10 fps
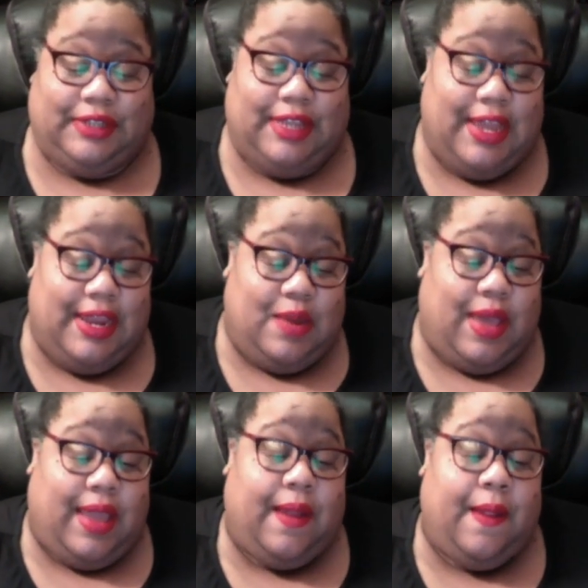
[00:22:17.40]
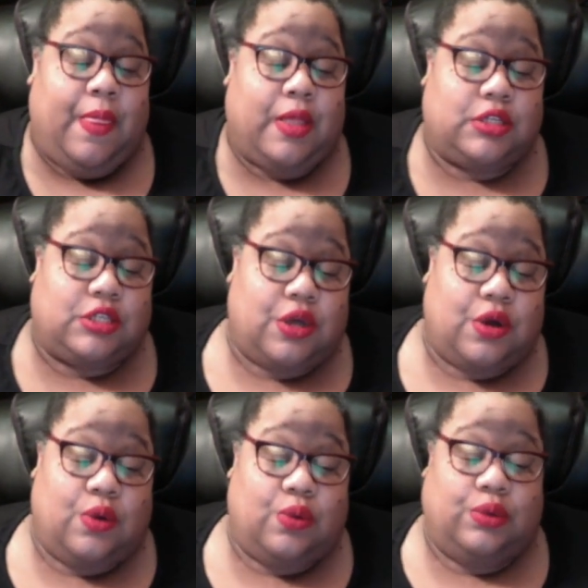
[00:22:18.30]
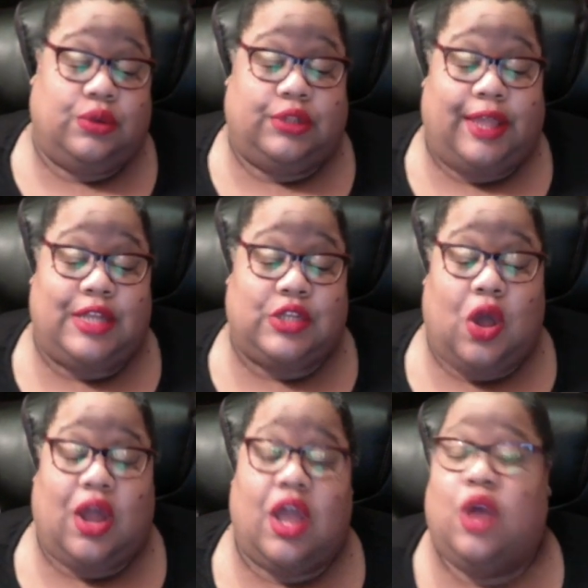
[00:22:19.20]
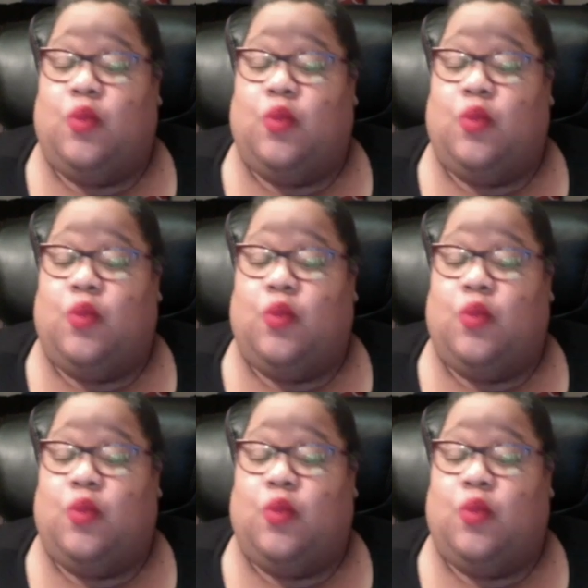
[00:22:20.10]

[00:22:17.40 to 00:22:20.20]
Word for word: Anyway, so they talk.